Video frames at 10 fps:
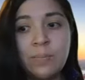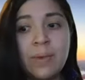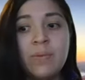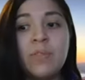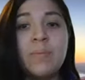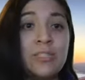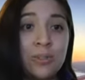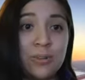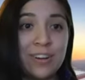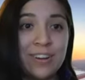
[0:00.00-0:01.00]
meet with me
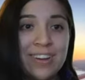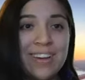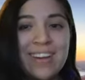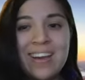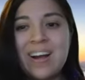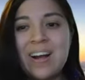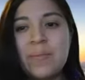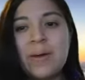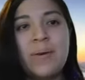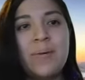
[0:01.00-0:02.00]
sooner.
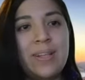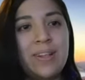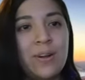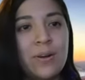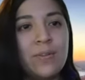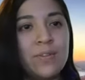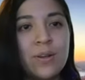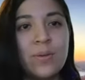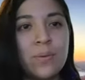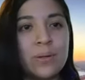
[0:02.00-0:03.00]
That way we can go over
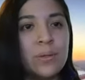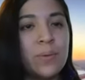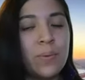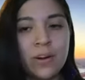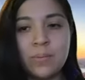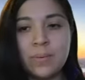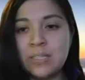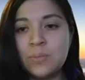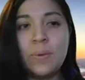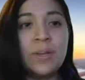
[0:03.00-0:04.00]
your course
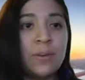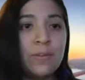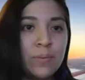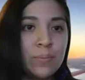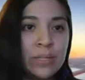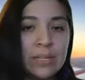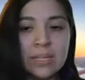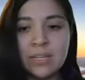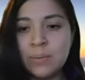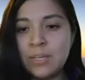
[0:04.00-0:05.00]
requirements, what you've
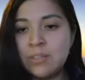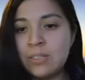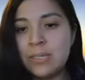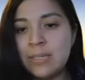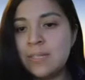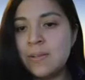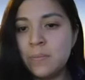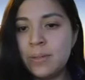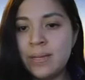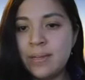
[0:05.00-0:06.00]
completed, what you still need to
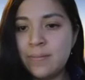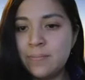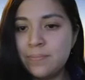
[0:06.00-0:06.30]
complete.